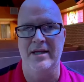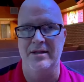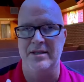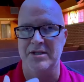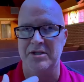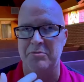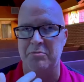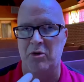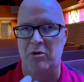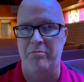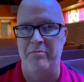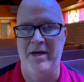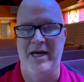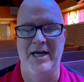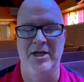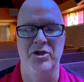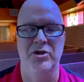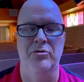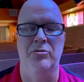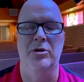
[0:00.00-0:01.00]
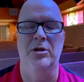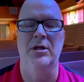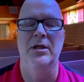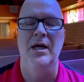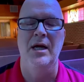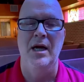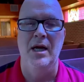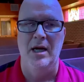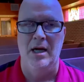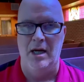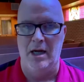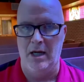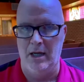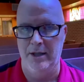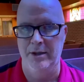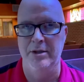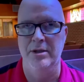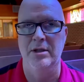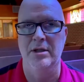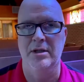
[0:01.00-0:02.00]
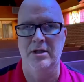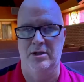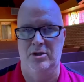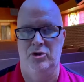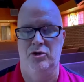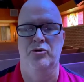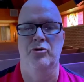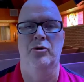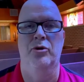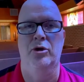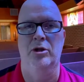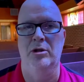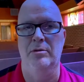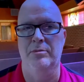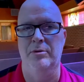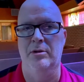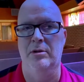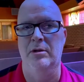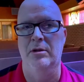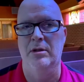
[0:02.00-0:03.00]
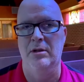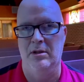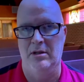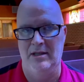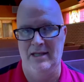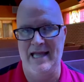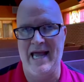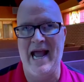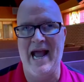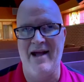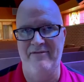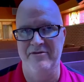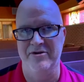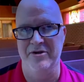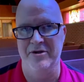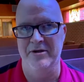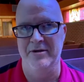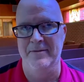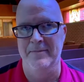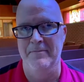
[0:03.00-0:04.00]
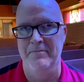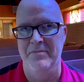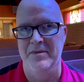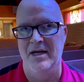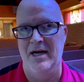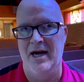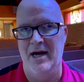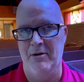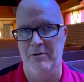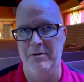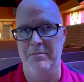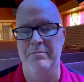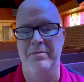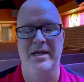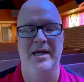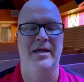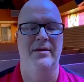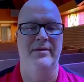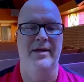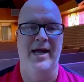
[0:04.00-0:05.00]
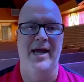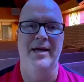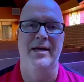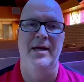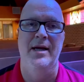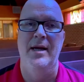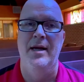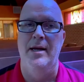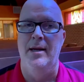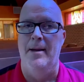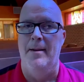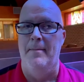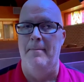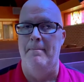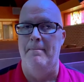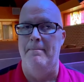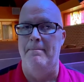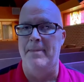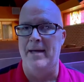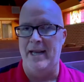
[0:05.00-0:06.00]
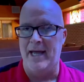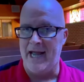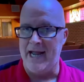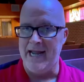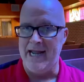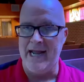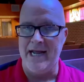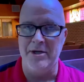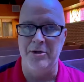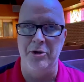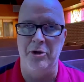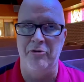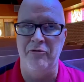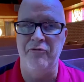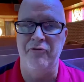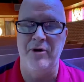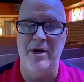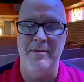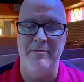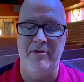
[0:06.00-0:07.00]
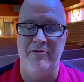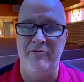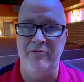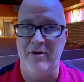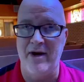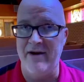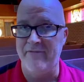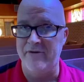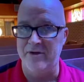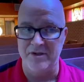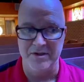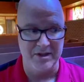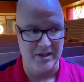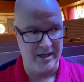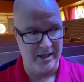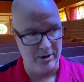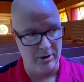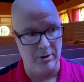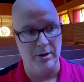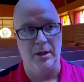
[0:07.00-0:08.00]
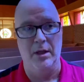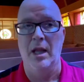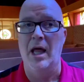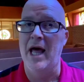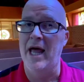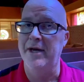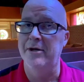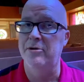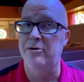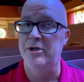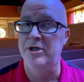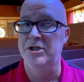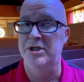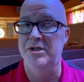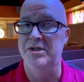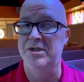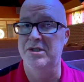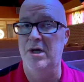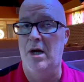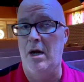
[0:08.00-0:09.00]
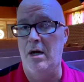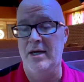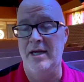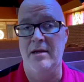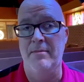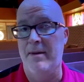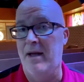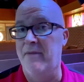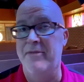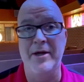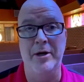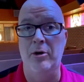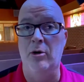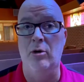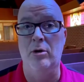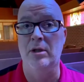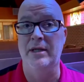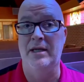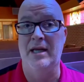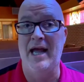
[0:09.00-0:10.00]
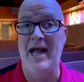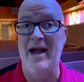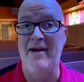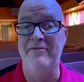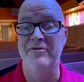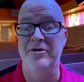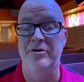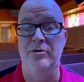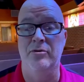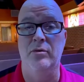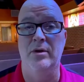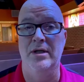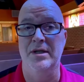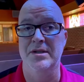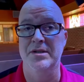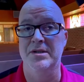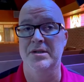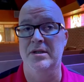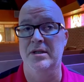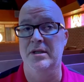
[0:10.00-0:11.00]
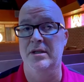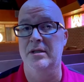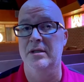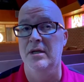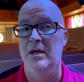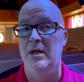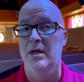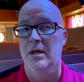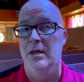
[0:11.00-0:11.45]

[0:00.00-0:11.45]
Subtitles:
in this perpetual, uncontrollable laughter. I would be in that. But I had no frame of reference, and I heard a lot of Christians talking about that holy laughter was the,